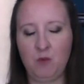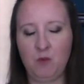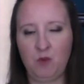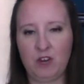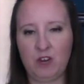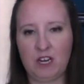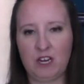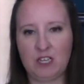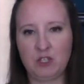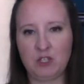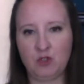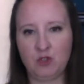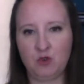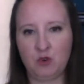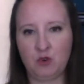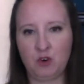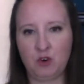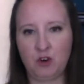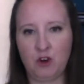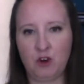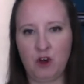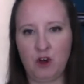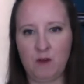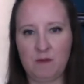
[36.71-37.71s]
where I store
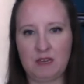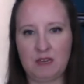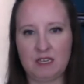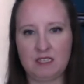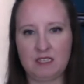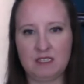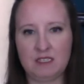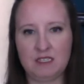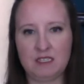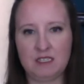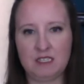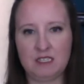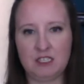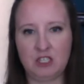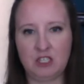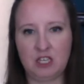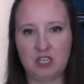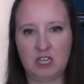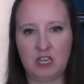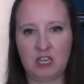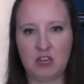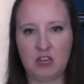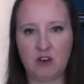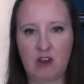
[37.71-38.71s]
all my
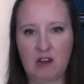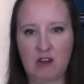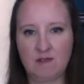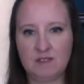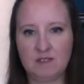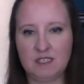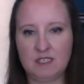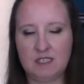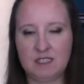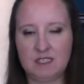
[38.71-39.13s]
stitching and crafting